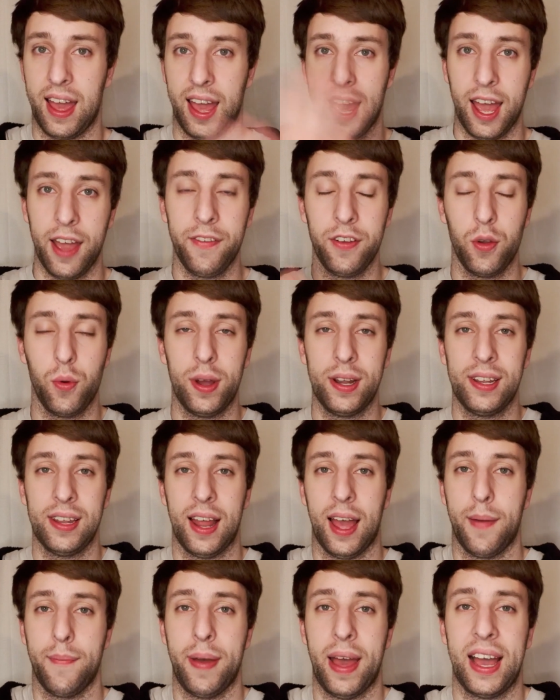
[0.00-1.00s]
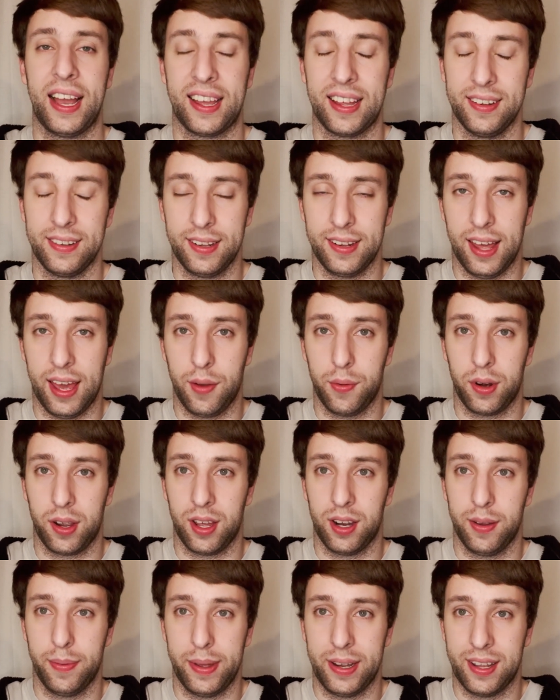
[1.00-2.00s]
Hey everyone, I'm back, and today we're
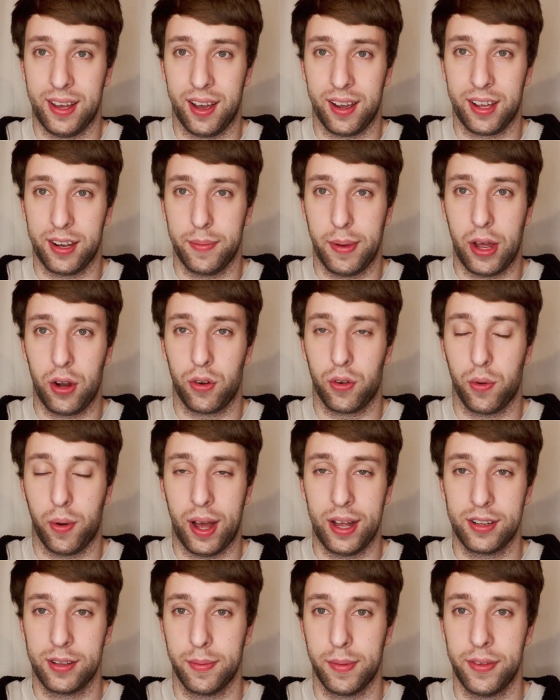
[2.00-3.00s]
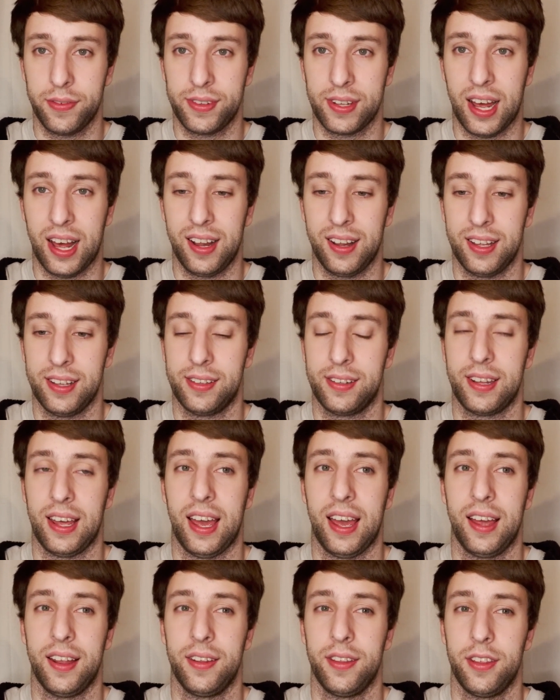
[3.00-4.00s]
going to be talking about Quantum of Solace,
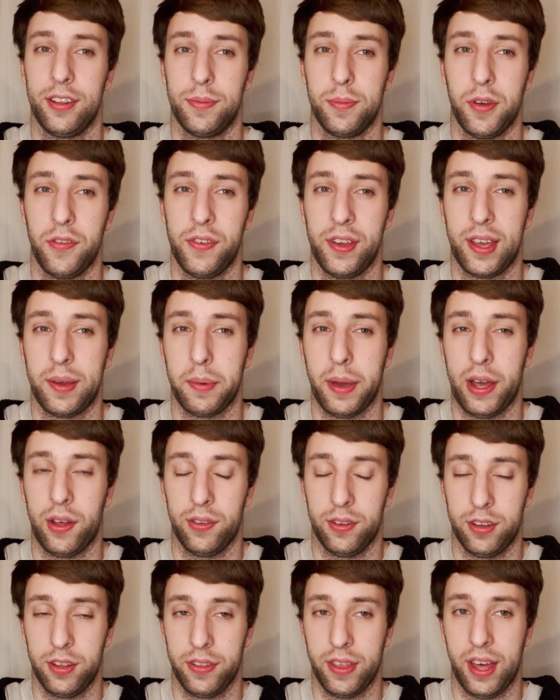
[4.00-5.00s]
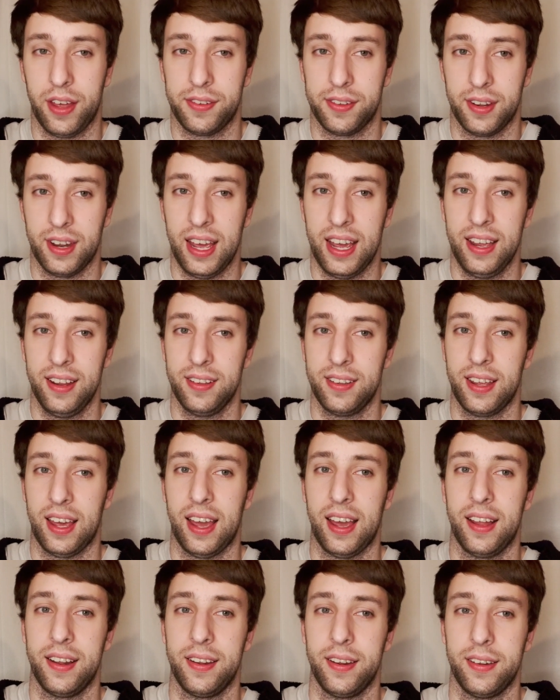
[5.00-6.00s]
and this movie came out in 2008,
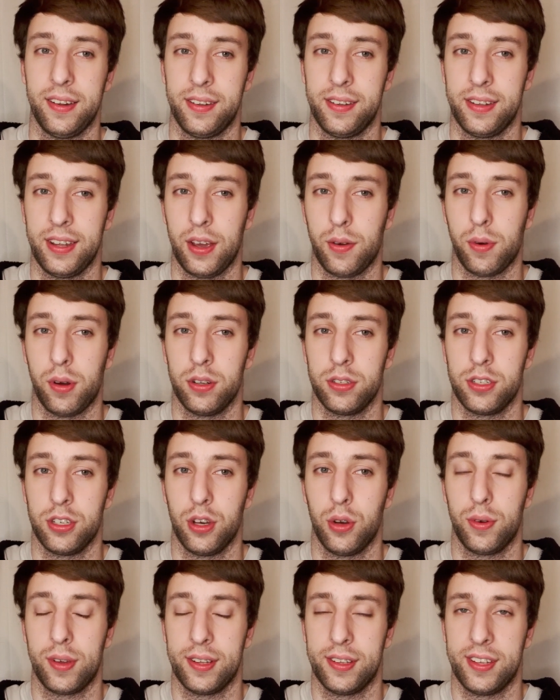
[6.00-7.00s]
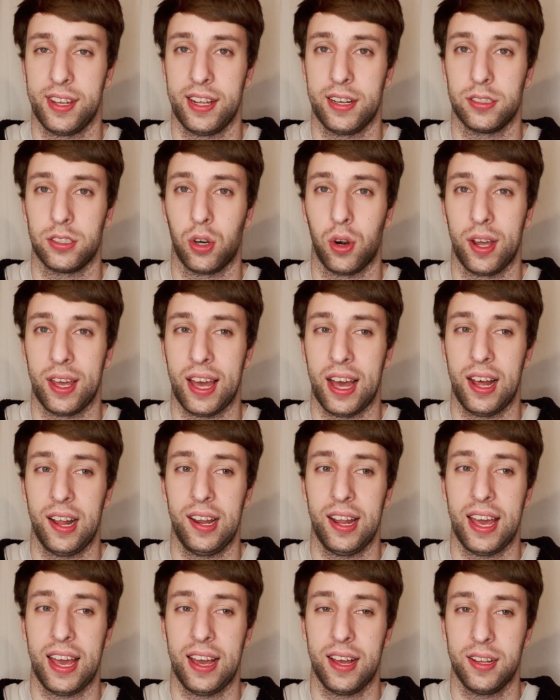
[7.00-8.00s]
and it's a sequel to Casino
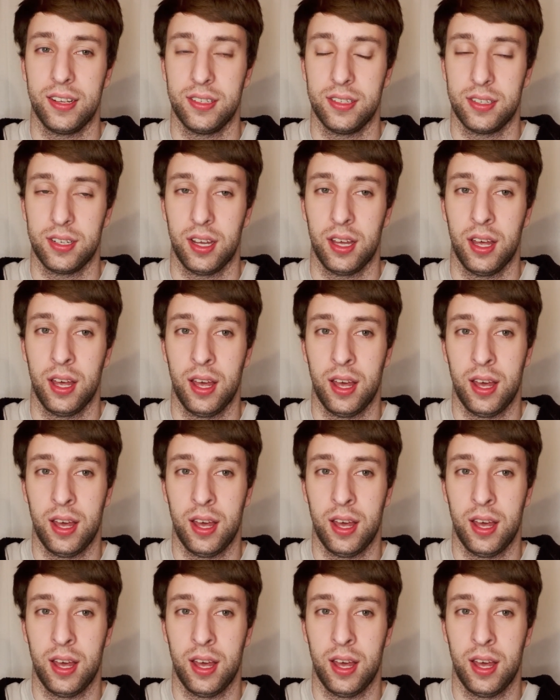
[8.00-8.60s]
Royale, and